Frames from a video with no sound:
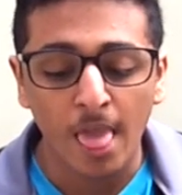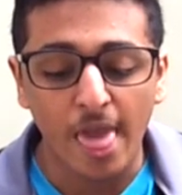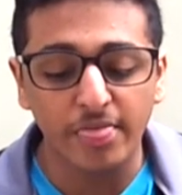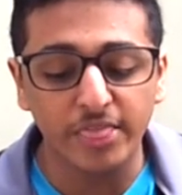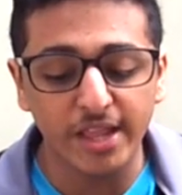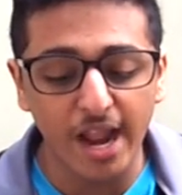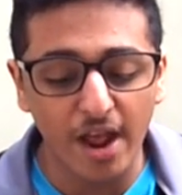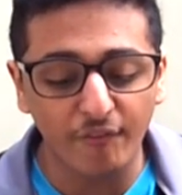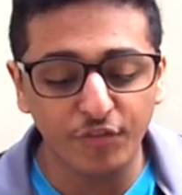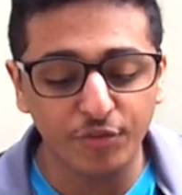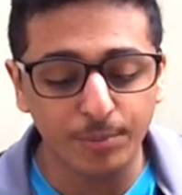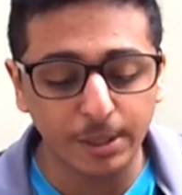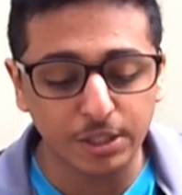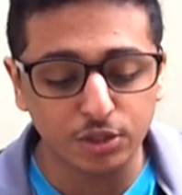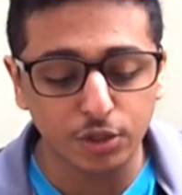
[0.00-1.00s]
and then I have
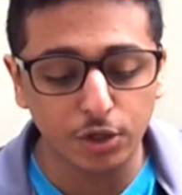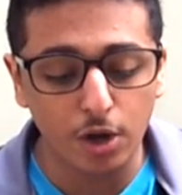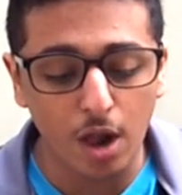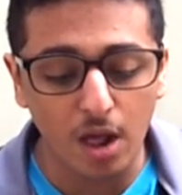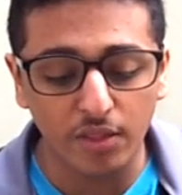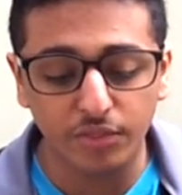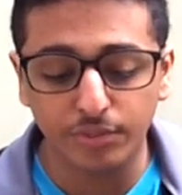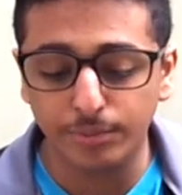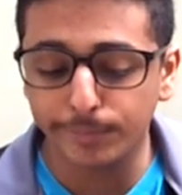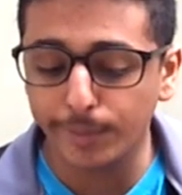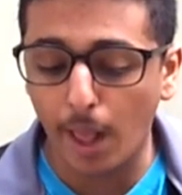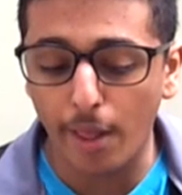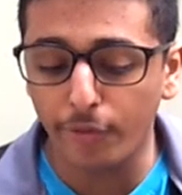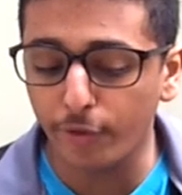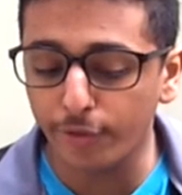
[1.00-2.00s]
this picture of
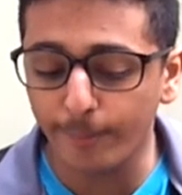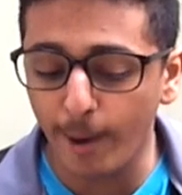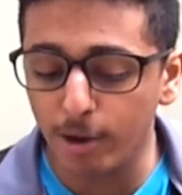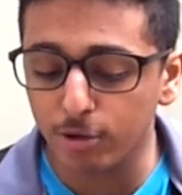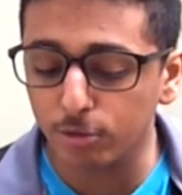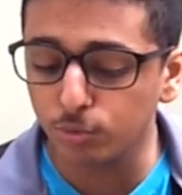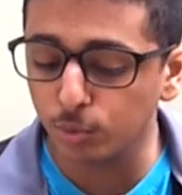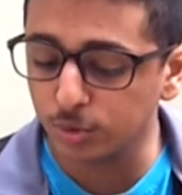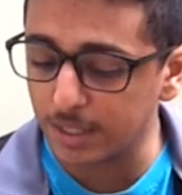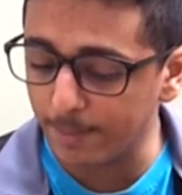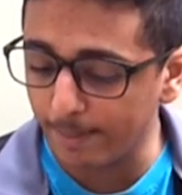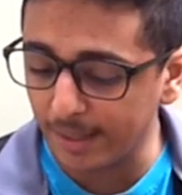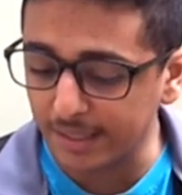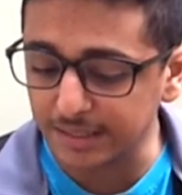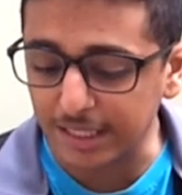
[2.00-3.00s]
I thought the background was
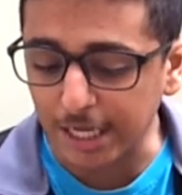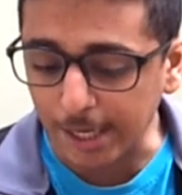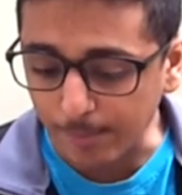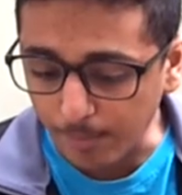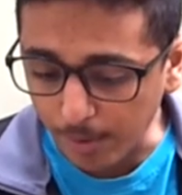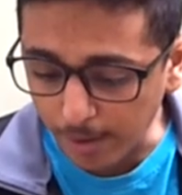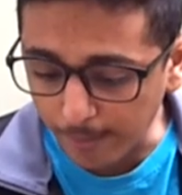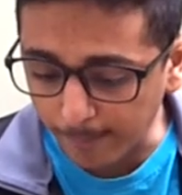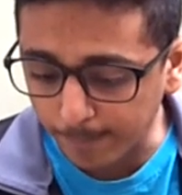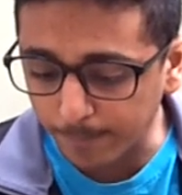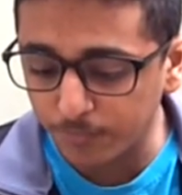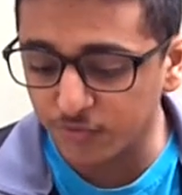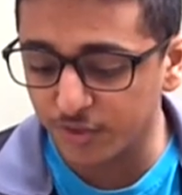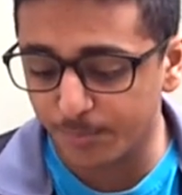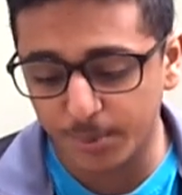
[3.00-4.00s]
amazing but
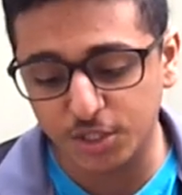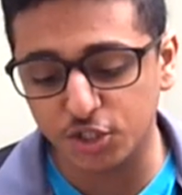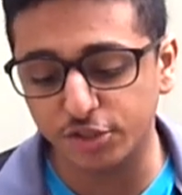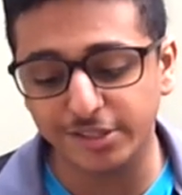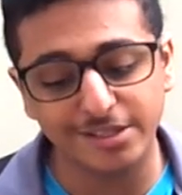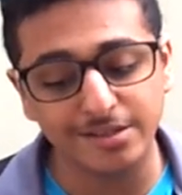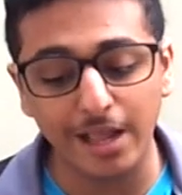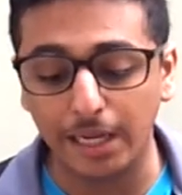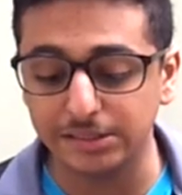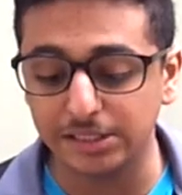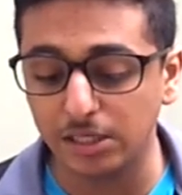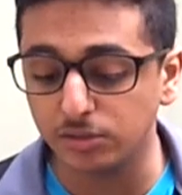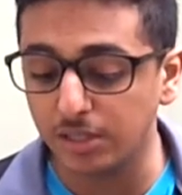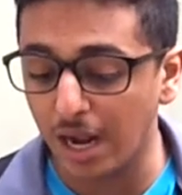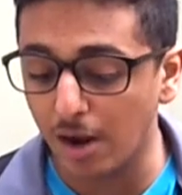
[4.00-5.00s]
the picture did not
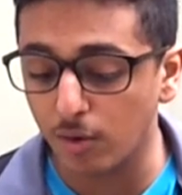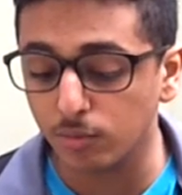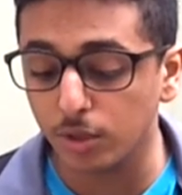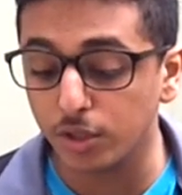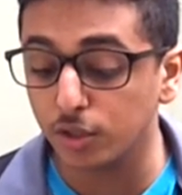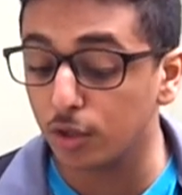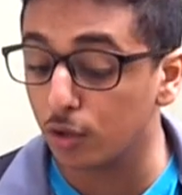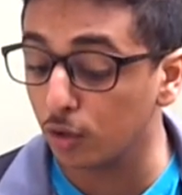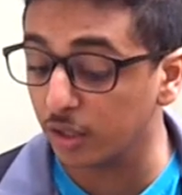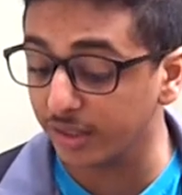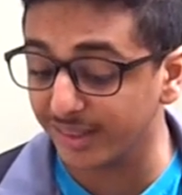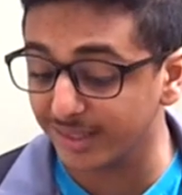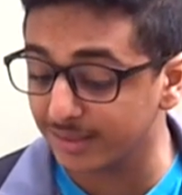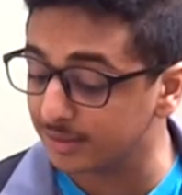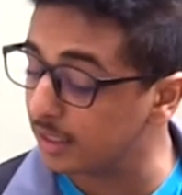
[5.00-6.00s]
turn out and look at
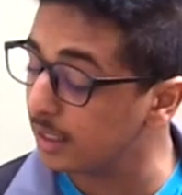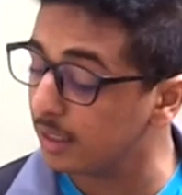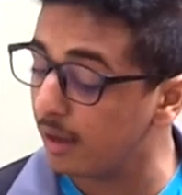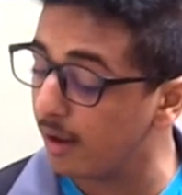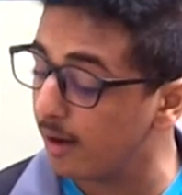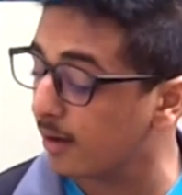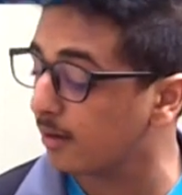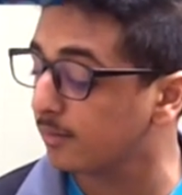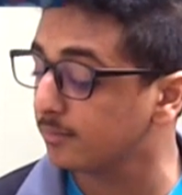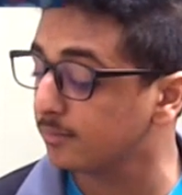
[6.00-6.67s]
this thing like